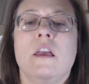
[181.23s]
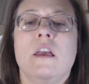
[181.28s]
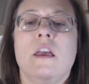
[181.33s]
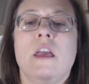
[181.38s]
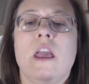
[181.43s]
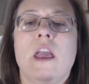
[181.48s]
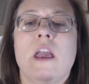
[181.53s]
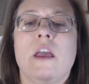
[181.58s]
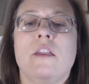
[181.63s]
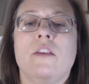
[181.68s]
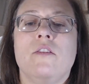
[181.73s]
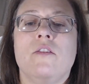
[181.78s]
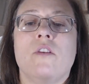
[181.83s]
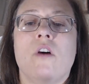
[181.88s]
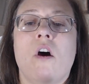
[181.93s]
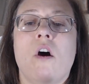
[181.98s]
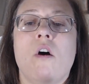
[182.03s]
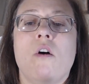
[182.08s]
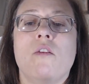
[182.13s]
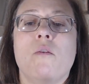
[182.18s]
And
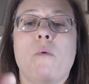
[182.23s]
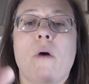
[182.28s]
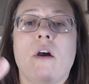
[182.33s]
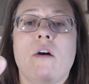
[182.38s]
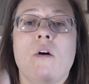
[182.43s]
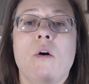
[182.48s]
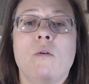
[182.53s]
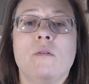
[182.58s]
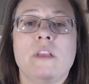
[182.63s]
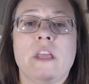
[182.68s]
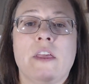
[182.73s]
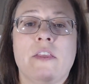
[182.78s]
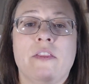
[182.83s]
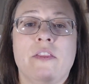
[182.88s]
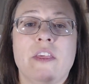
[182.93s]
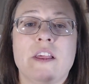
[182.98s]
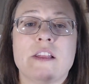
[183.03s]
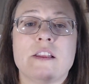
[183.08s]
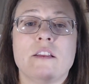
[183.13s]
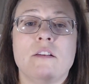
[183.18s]
all the while holding
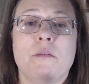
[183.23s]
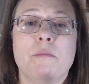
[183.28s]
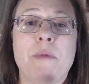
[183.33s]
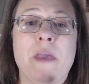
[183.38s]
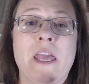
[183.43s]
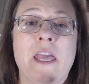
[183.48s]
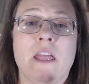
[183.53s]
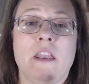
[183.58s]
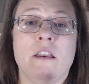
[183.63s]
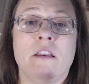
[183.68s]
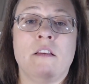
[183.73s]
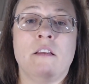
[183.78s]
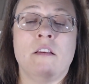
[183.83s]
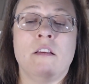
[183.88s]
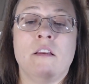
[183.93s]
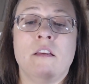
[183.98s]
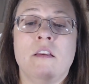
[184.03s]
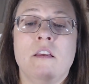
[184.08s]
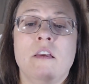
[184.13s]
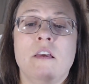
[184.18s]
this little pin.
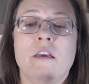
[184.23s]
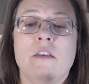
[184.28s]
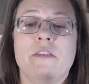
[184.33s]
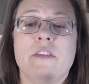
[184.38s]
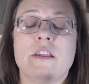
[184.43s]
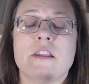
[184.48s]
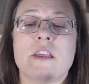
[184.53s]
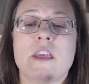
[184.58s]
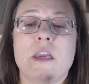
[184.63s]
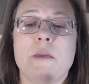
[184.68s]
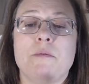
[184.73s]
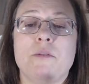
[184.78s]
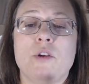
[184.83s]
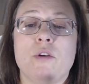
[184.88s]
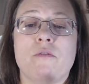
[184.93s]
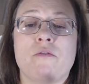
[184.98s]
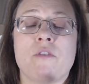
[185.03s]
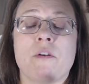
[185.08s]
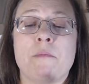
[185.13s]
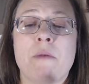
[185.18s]
This keeps you
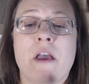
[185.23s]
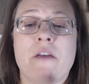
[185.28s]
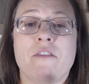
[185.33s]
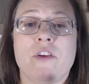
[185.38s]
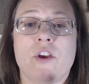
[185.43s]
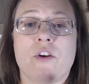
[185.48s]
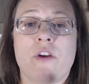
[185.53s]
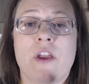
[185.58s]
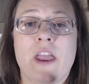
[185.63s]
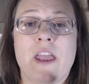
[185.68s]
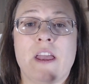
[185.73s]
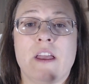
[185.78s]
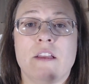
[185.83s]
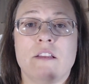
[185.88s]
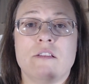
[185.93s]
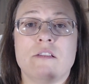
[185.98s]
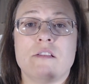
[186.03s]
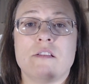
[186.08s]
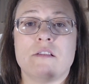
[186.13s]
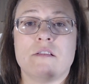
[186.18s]
from having your
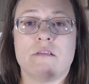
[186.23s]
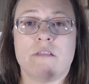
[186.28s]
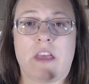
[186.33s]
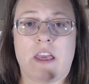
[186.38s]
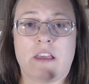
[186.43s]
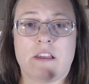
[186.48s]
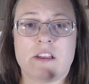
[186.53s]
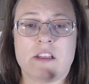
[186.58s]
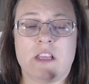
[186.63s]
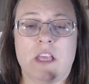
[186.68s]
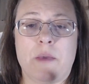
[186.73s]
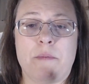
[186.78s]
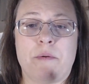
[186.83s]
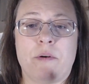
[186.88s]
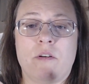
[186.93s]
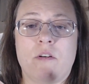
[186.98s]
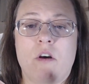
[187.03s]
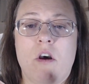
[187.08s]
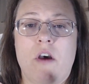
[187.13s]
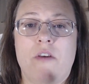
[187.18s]
hands like slip
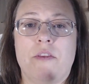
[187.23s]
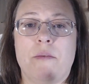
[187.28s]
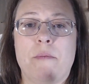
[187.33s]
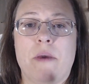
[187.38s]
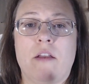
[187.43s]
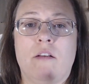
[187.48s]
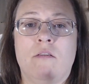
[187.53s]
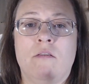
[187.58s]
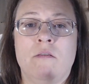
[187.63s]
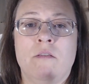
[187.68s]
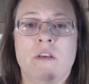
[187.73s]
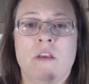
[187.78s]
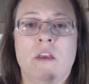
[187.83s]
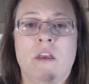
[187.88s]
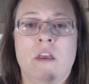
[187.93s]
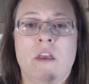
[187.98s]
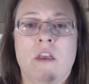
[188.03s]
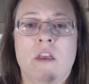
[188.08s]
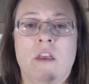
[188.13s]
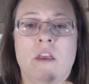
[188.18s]
on the metal.
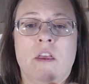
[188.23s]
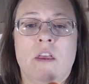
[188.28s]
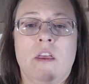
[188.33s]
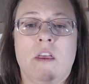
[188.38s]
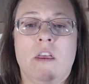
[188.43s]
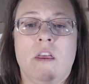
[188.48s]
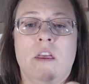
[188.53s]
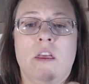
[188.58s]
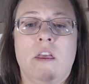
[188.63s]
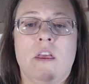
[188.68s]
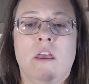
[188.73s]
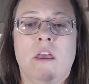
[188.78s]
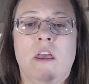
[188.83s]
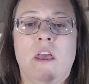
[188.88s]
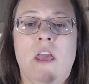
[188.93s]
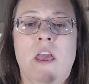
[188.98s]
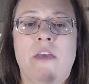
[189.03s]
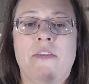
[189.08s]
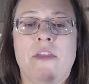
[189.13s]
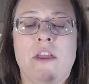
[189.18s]

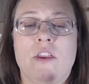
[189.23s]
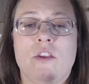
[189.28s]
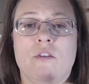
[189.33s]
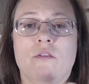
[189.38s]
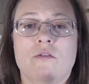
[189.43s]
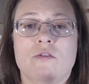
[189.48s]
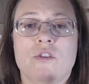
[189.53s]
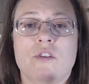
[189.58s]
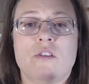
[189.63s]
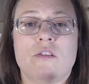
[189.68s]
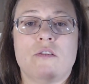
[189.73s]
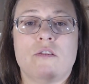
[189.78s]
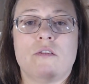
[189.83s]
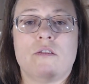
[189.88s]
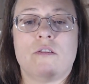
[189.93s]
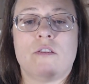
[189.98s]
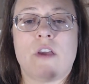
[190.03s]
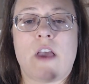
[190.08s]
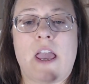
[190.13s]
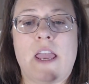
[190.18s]
And then you'll just
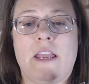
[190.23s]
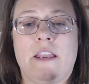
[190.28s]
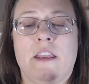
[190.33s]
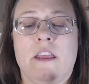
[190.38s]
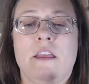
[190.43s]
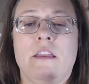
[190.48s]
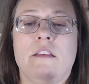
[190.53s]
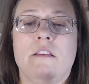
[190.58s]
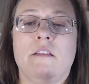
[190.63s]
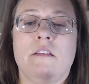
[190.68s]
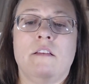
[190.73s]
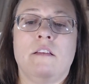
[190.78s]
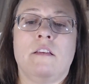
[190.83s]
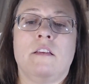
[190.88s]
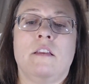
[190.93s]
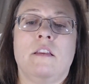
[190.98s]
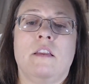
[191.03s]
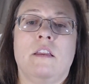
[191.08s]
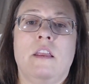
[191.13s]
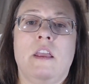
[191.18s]
tighten it.
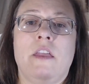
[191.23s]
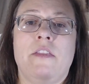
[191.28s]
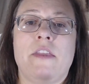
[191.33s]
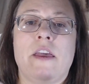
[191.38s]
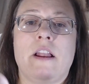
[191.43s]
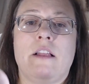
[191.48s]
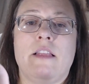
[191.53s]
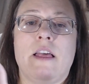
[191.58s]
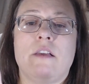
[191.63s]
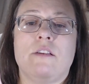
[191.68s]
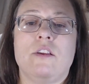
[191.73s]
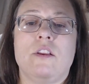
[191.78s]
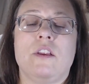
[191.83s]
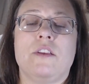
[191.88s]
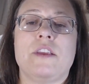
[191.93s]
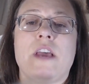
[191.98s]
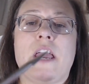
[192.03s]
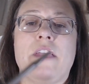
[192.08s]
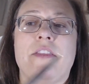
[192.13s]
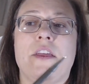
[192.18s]
And that allows you to
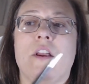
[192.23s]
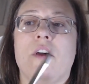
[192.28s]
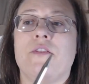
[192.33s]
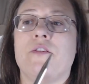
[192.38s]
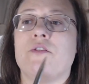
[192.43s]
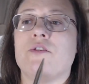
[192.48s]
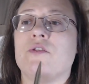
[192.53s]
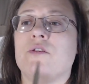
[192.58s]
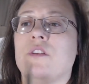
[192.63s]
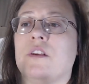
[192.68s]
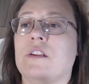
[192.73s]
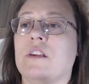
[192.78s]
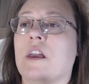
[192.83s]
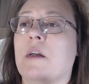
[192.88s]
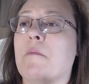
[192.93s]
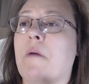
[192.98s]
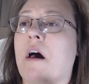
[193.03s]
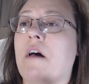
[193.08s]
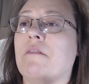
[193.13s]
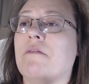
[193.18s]
tighten it on there so it doesn't
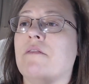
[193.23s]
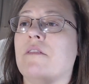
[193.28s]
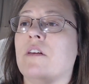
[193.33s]
come off.